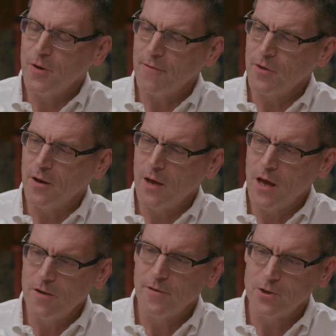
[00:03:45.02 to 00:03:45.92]
You have the
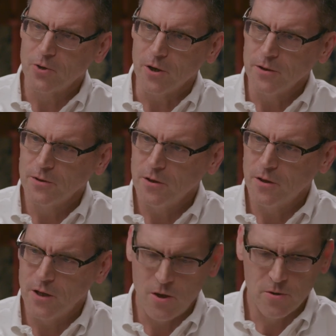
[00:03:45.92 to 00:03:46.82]
individual,
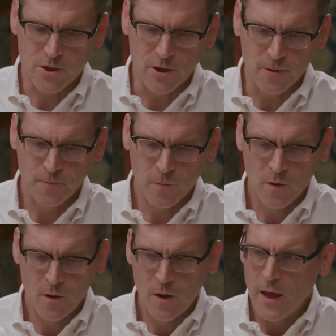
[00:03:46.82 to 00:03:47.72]
the user. Yep.
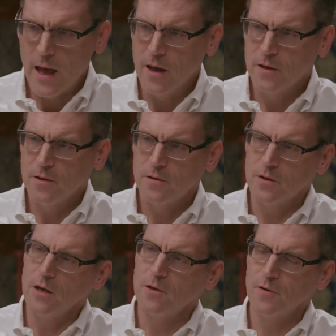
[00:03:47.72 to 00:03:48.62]
And
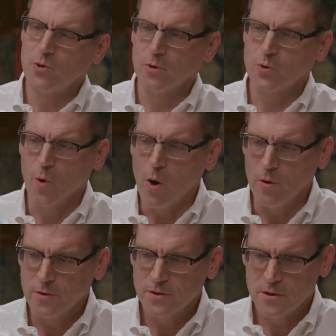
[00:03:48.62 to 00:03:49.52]
the individual's
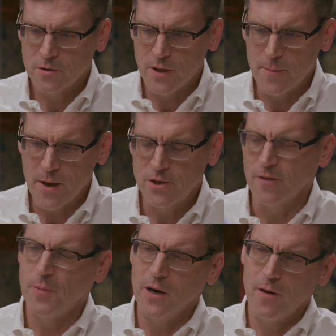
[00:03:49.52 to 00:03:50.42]
roles, they may
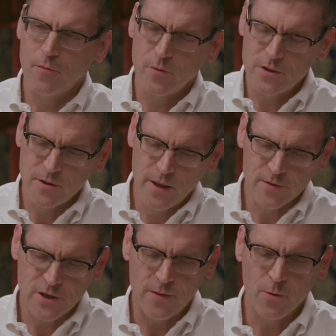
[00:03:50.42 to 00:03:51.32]
shift, but even we leave
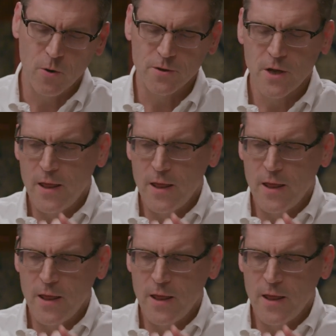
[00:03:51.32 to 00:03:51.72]
aside the roles.